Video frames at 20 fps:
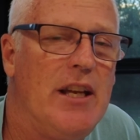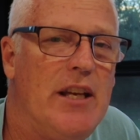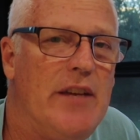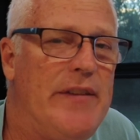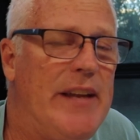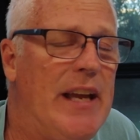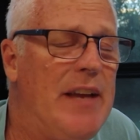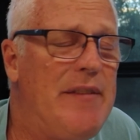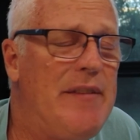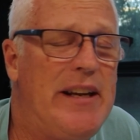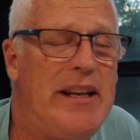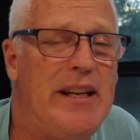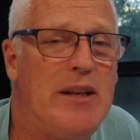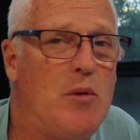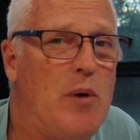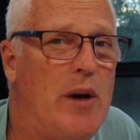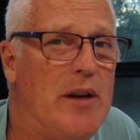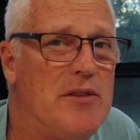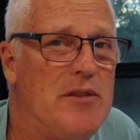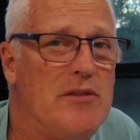If you have any
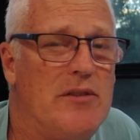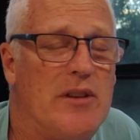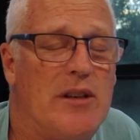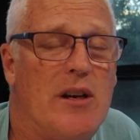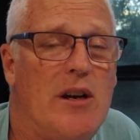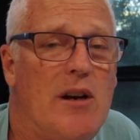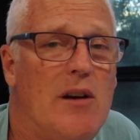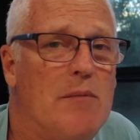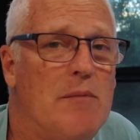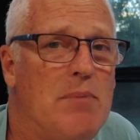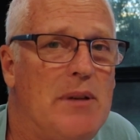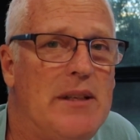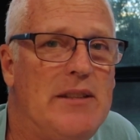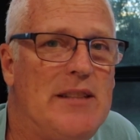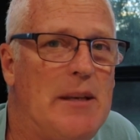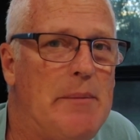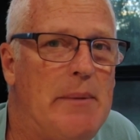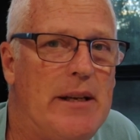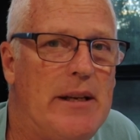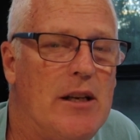questions at all, please
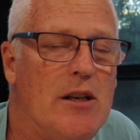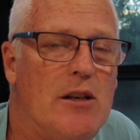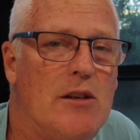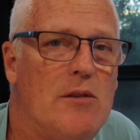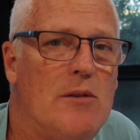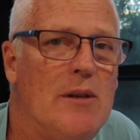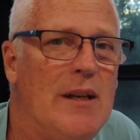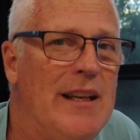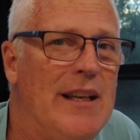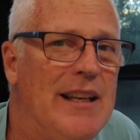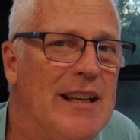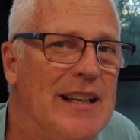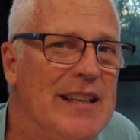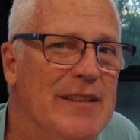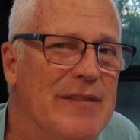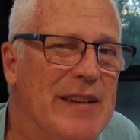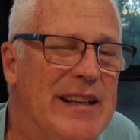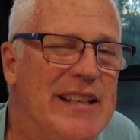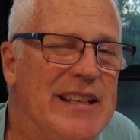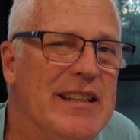let me know.
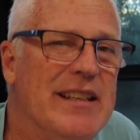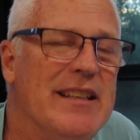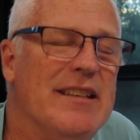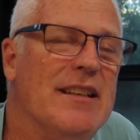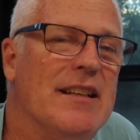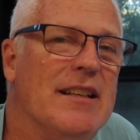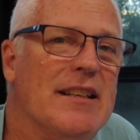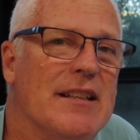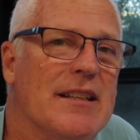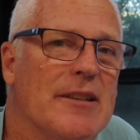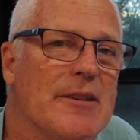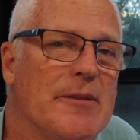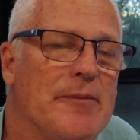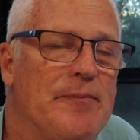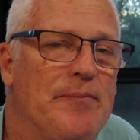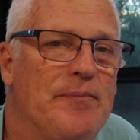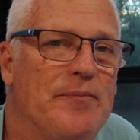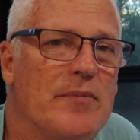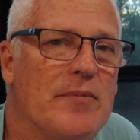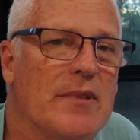If I didn't
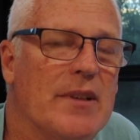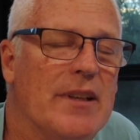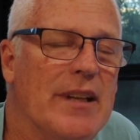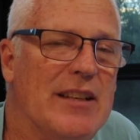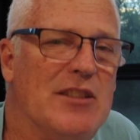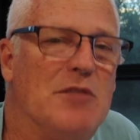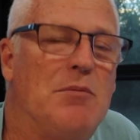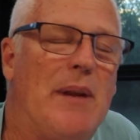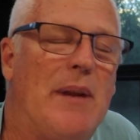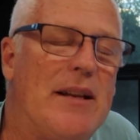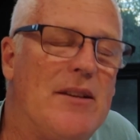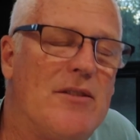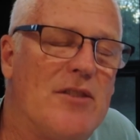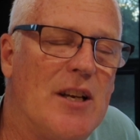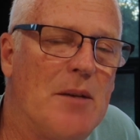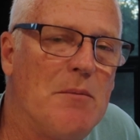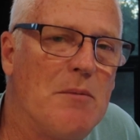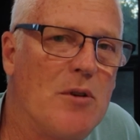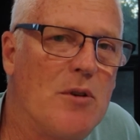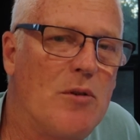explain
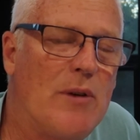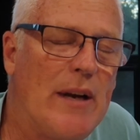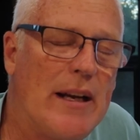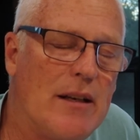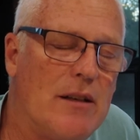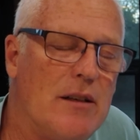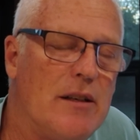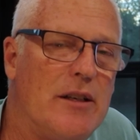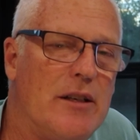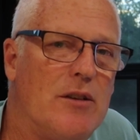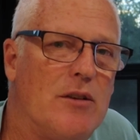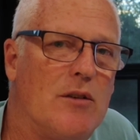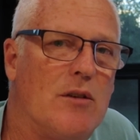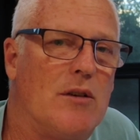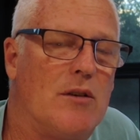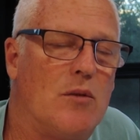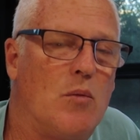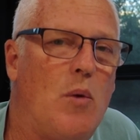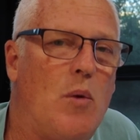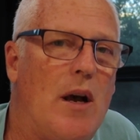something correctly
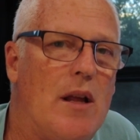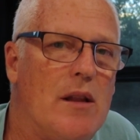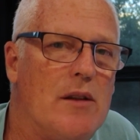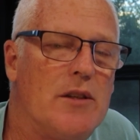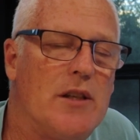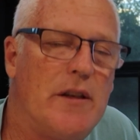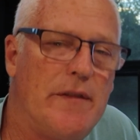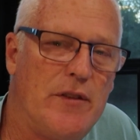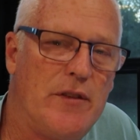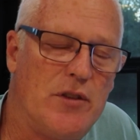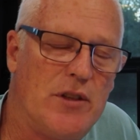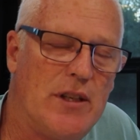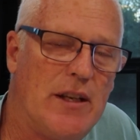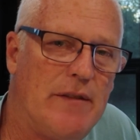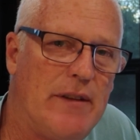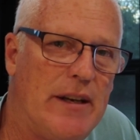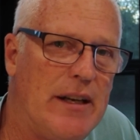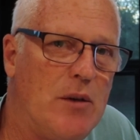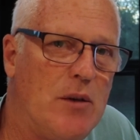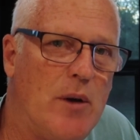or well enough, if you still
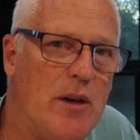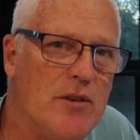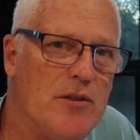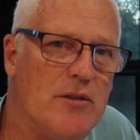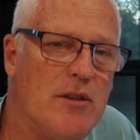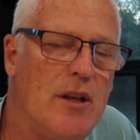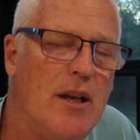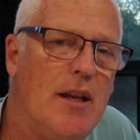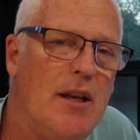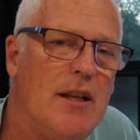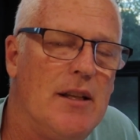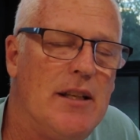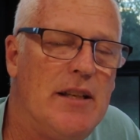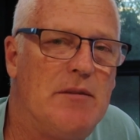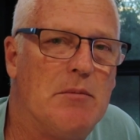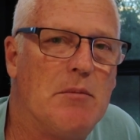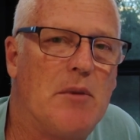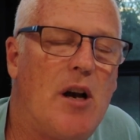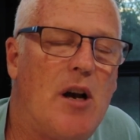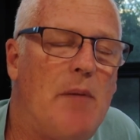have any questions, leave
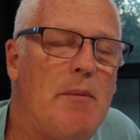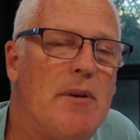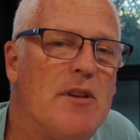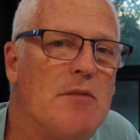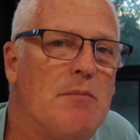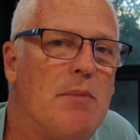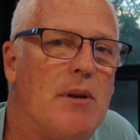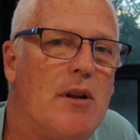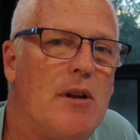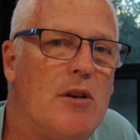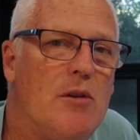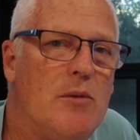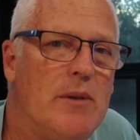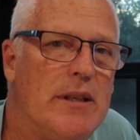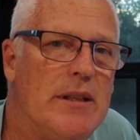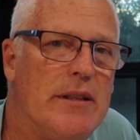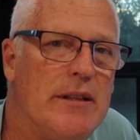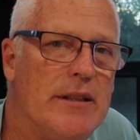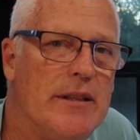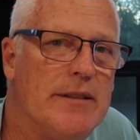some comments below
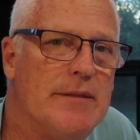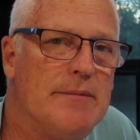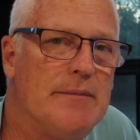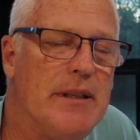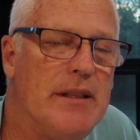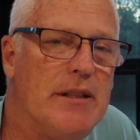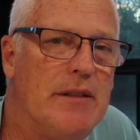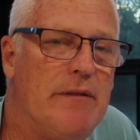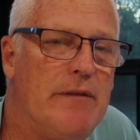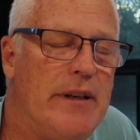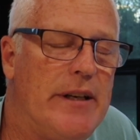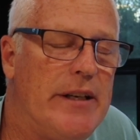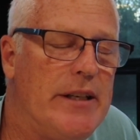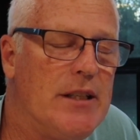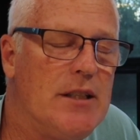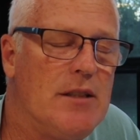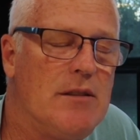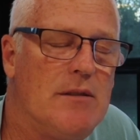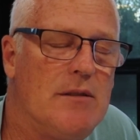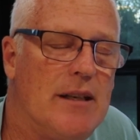in the
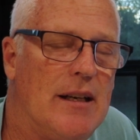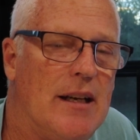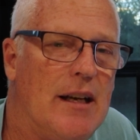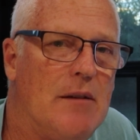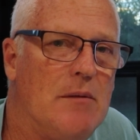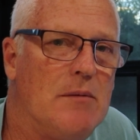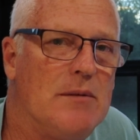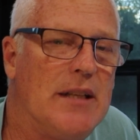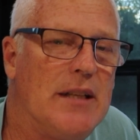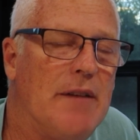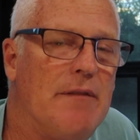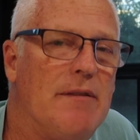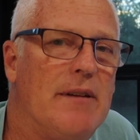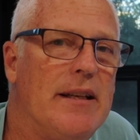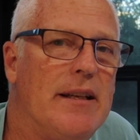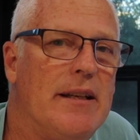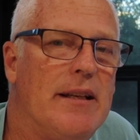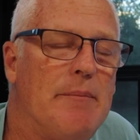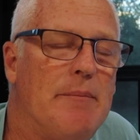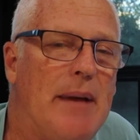video. I will
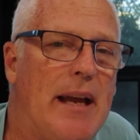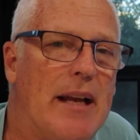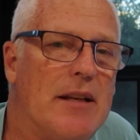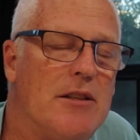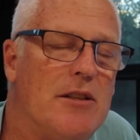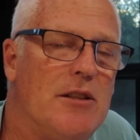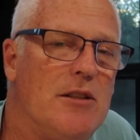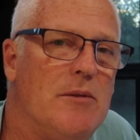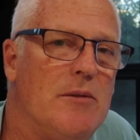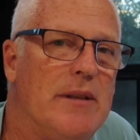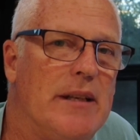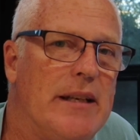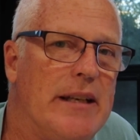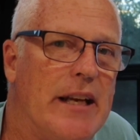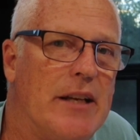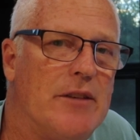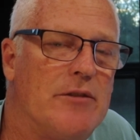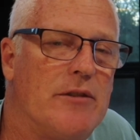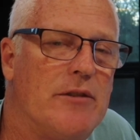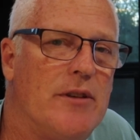definitely get back to you and
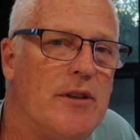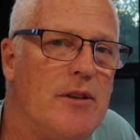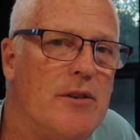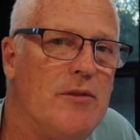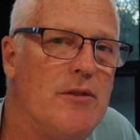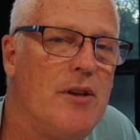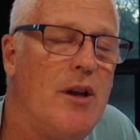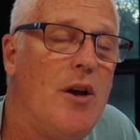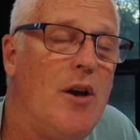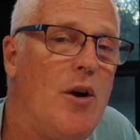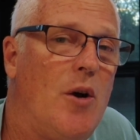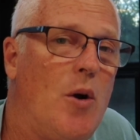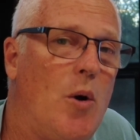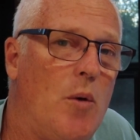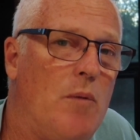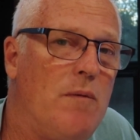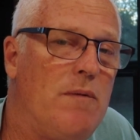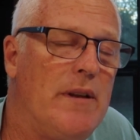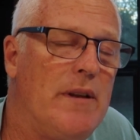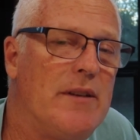answer those.
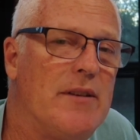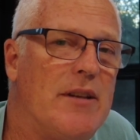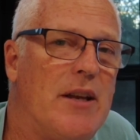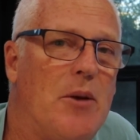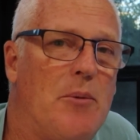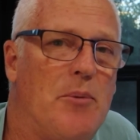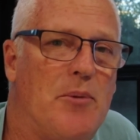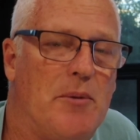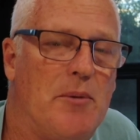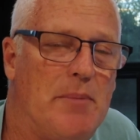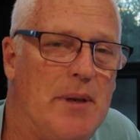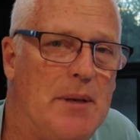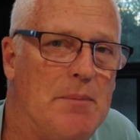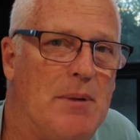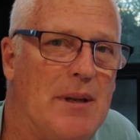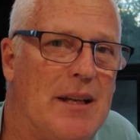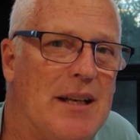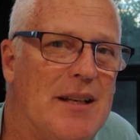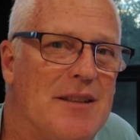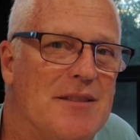Hopefully this helps some
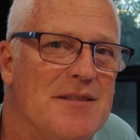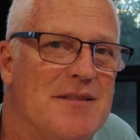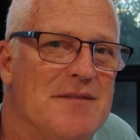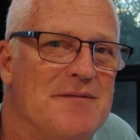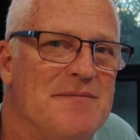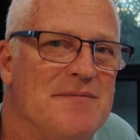people out.